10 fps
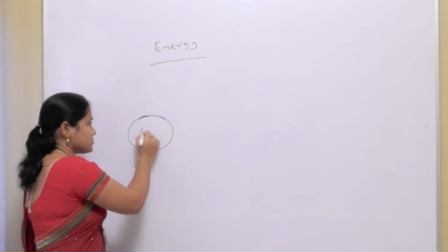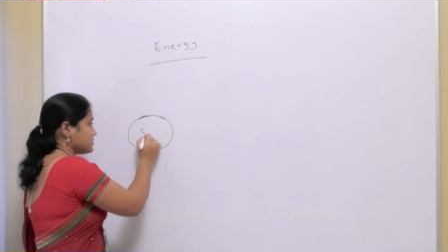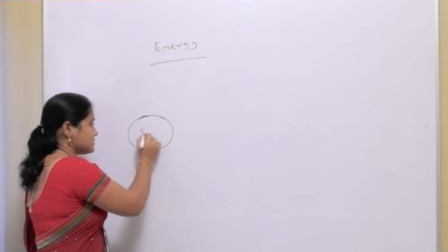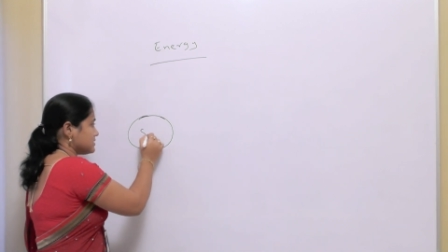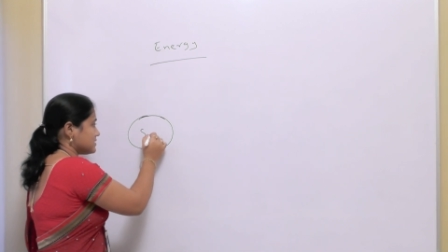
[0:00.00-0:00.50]
So
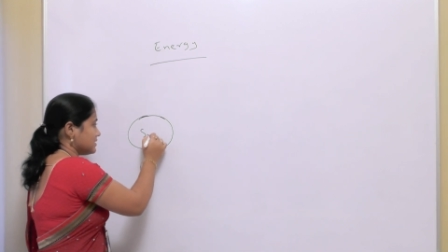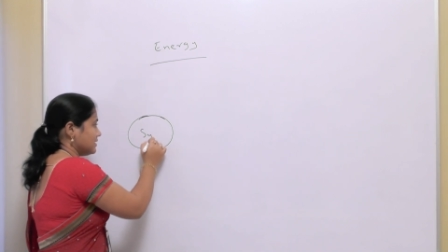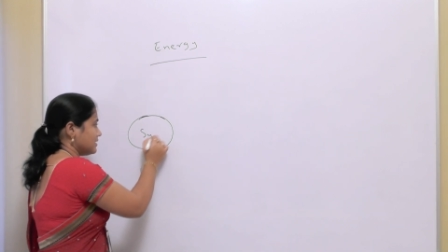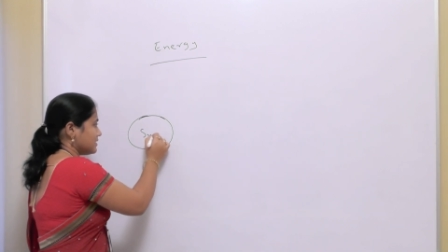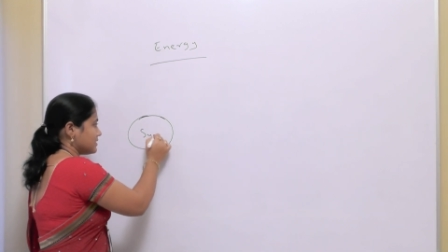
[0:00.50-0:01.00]
this is
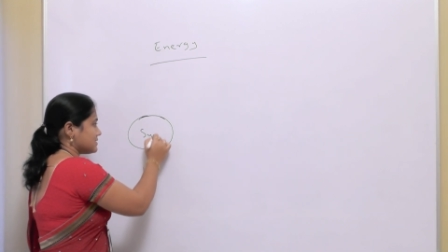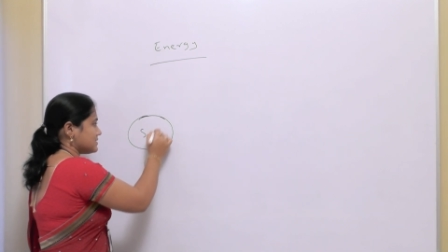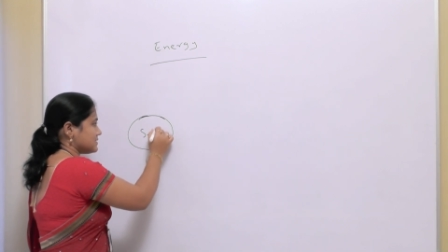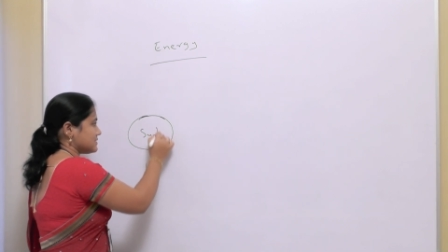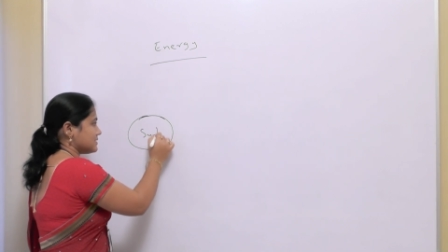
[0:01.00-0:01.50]
the
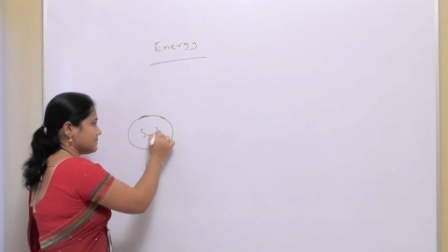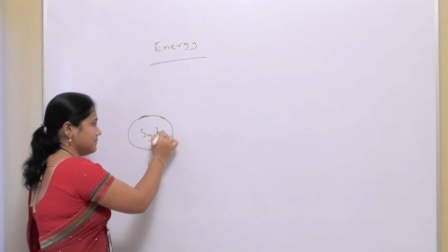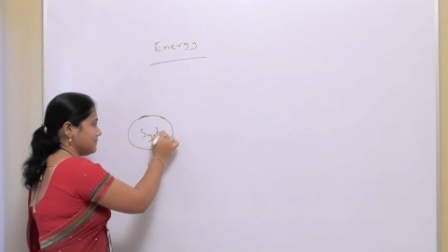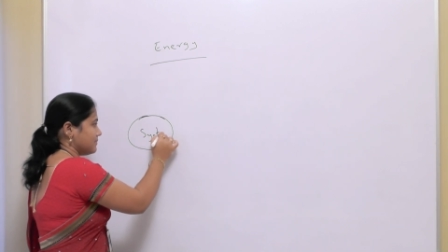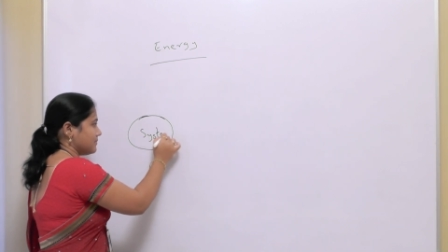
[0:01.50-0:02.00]

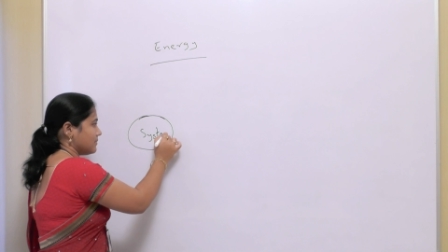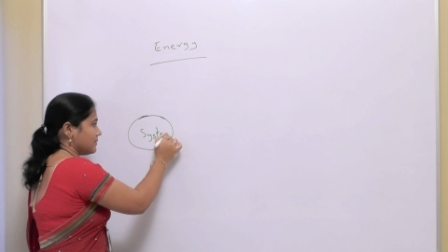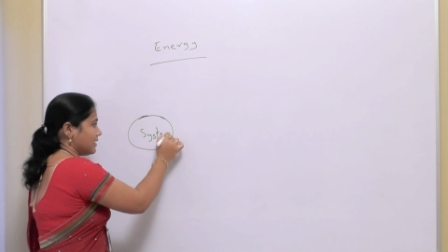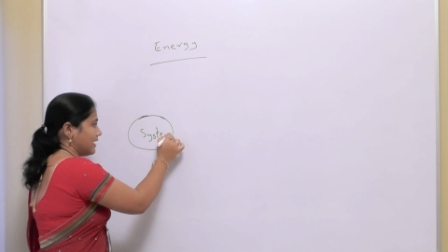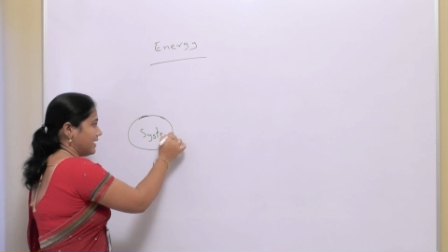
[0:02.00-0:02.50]
system,
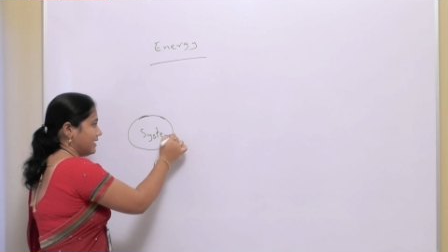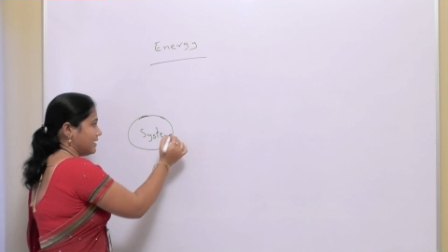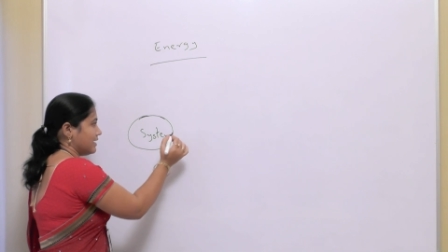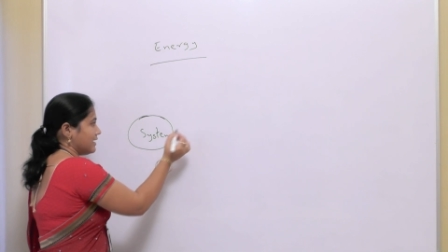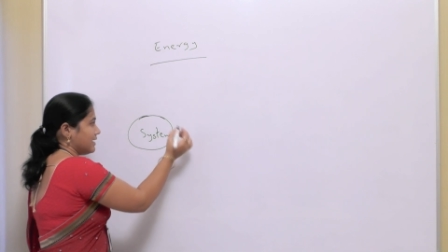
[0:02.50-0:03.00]

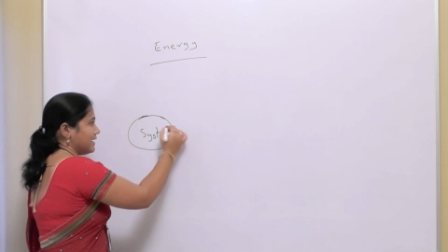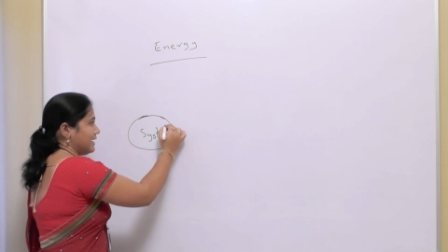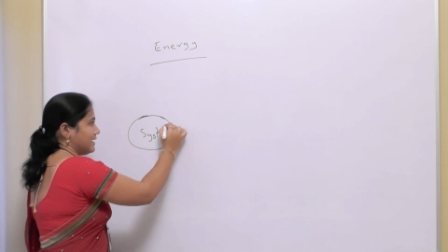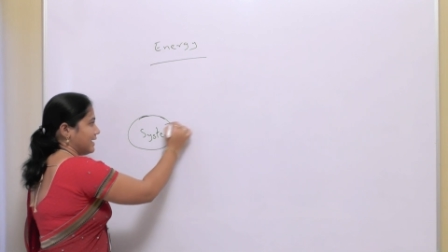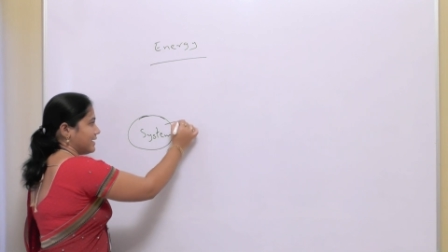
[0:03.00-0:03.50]
and
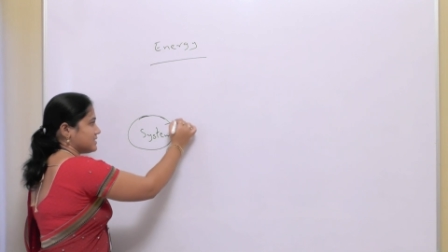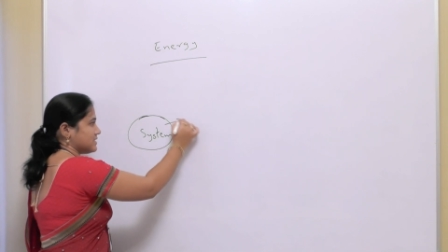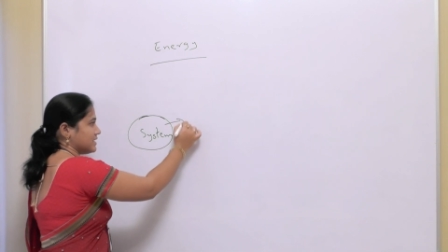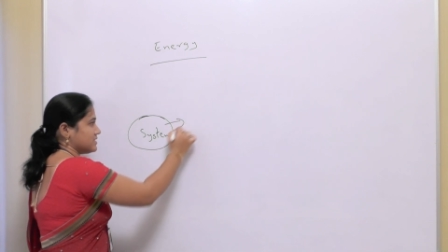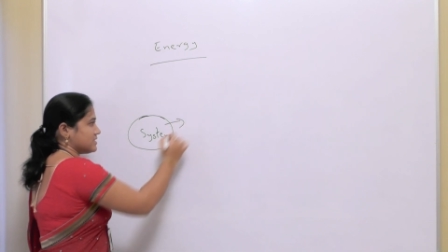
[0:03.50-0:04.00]
it
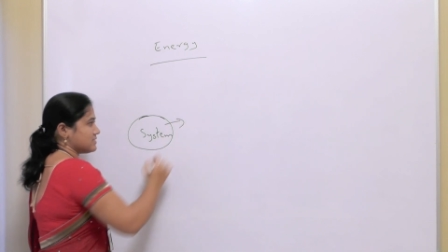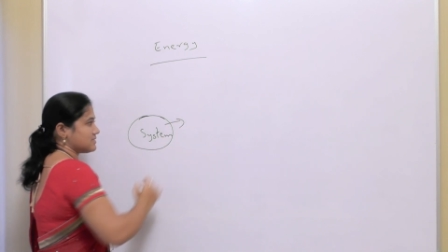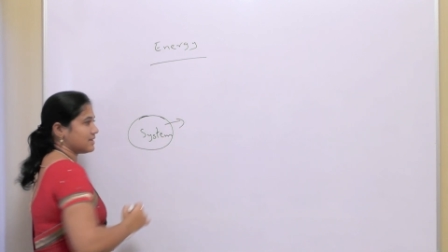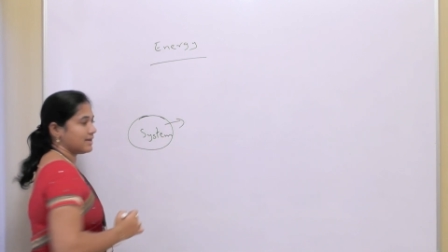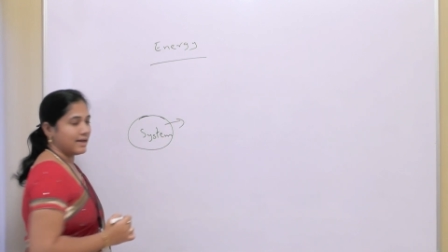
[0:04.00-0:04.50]

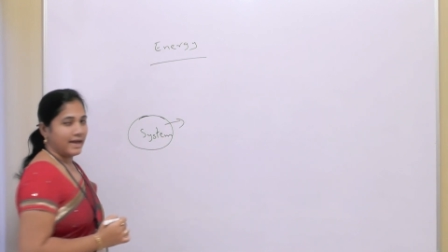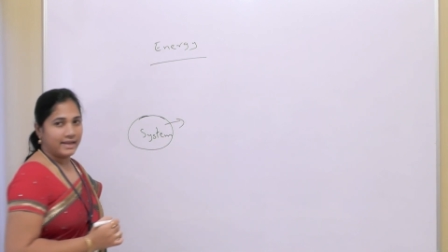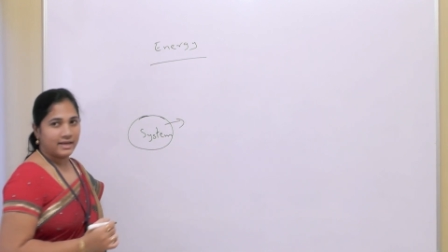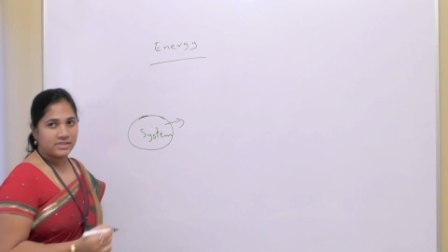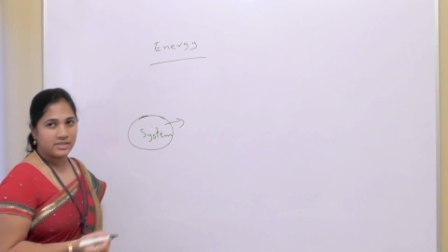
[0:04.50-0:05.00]
exchanges
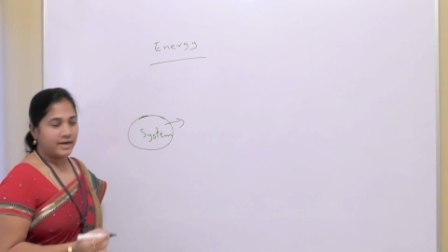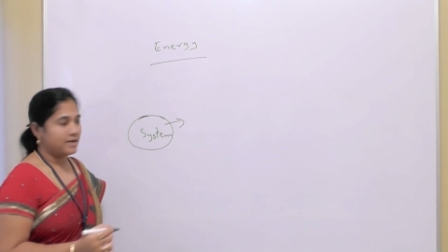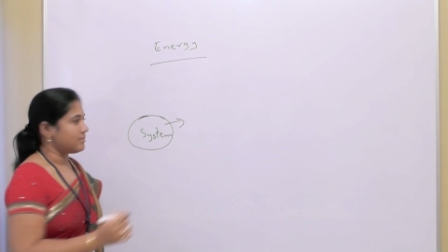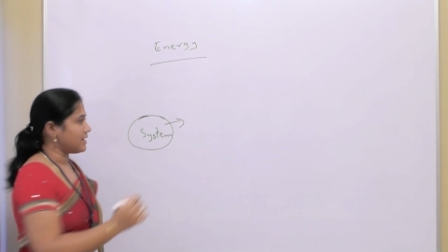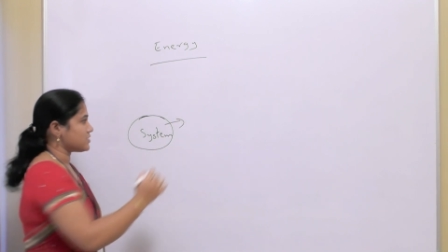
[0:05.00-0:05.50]
energy
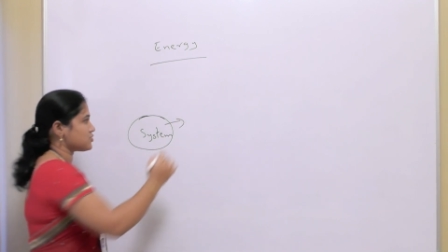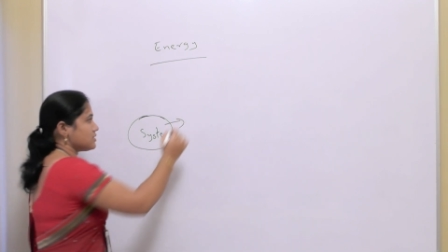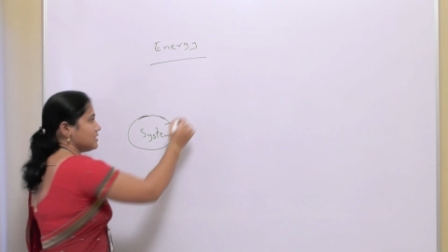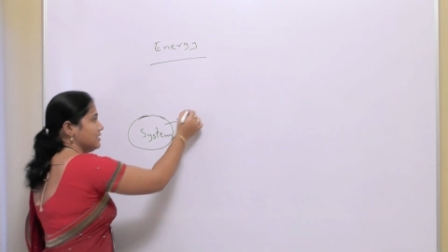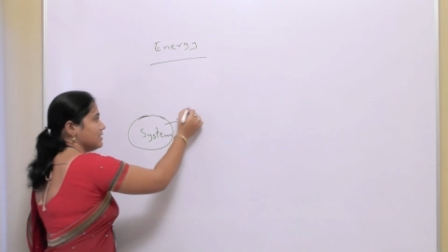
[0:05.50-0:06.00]
and mass to
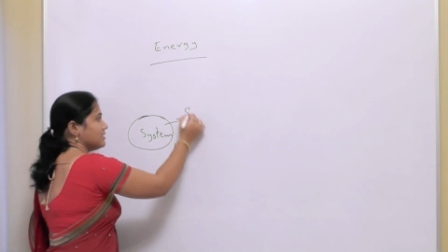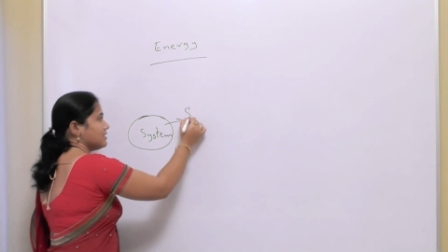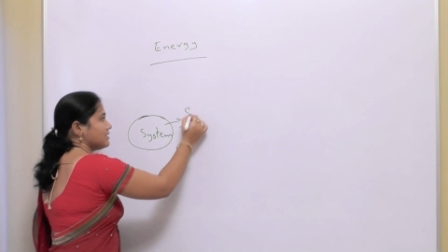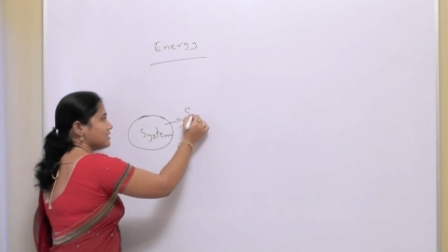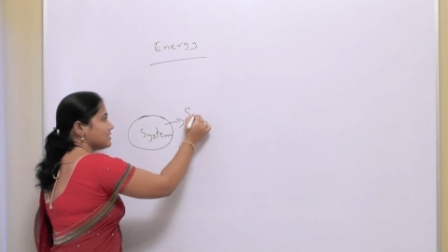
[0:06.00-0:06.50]
the
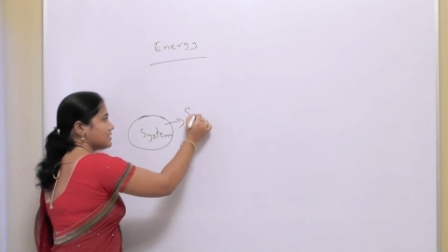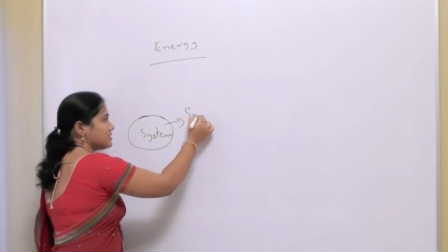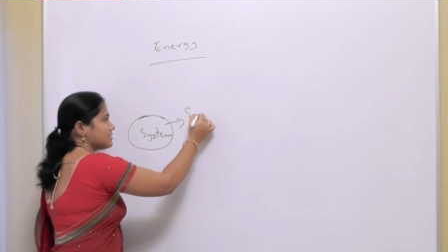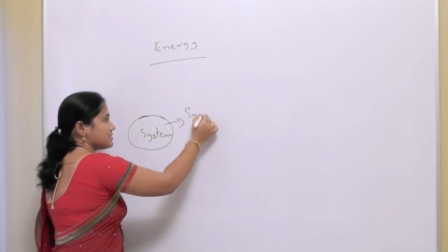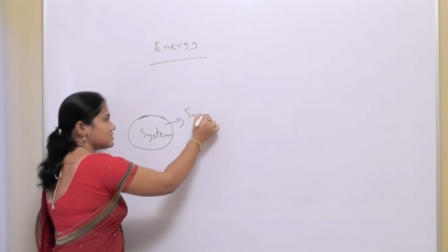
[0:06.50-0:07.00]

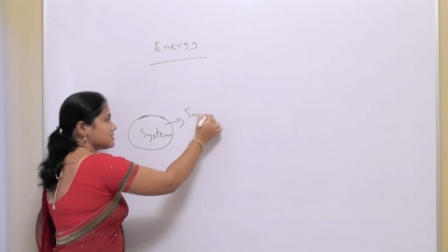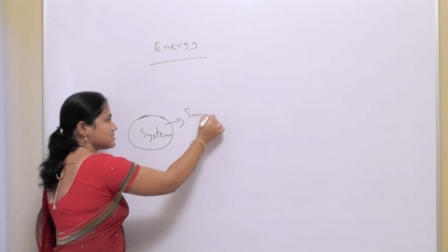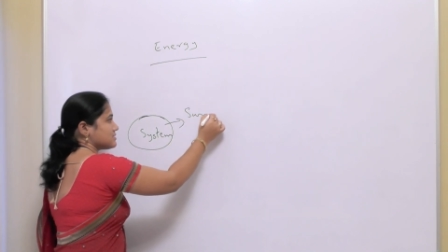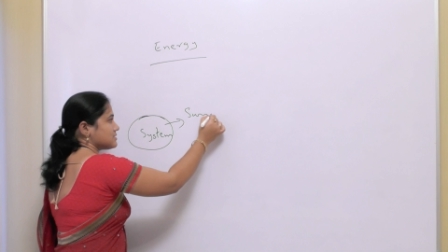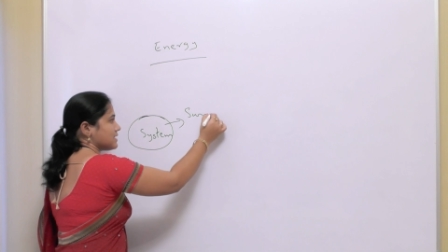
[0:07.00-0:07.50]

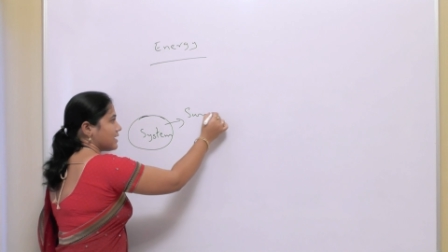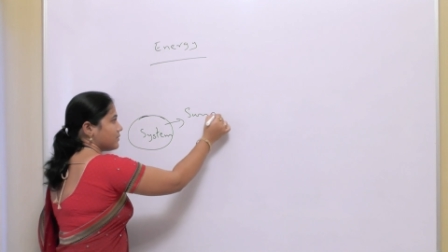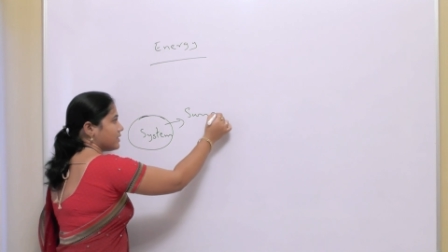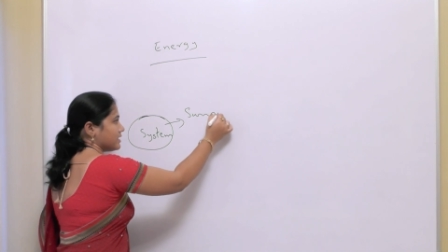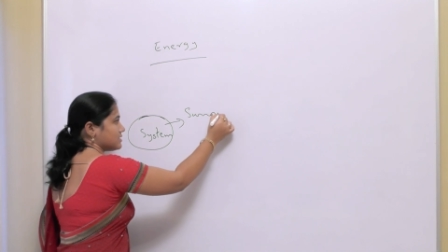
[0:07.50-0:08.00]

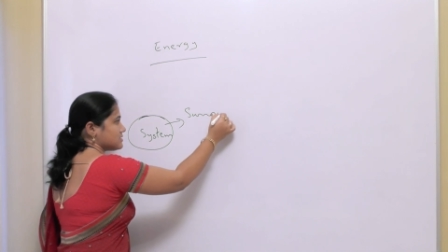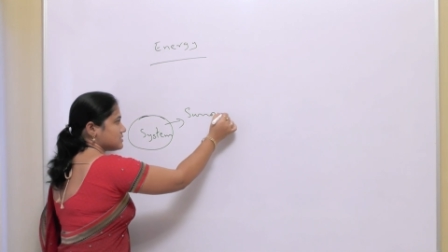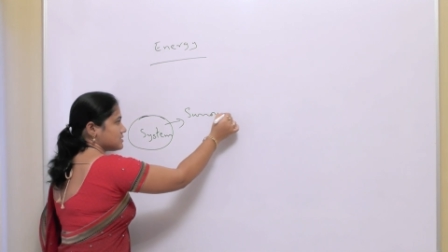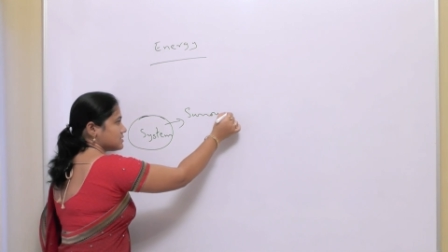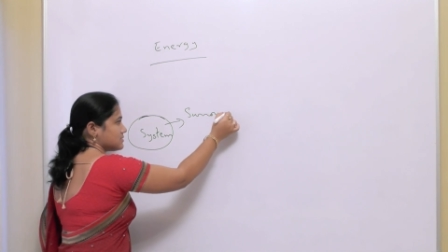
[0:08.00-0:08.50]

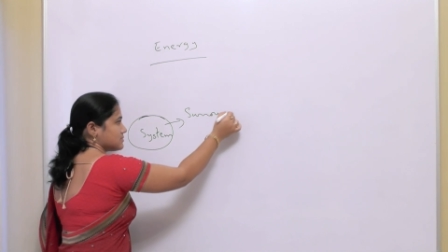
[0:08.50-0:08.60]
surroundings.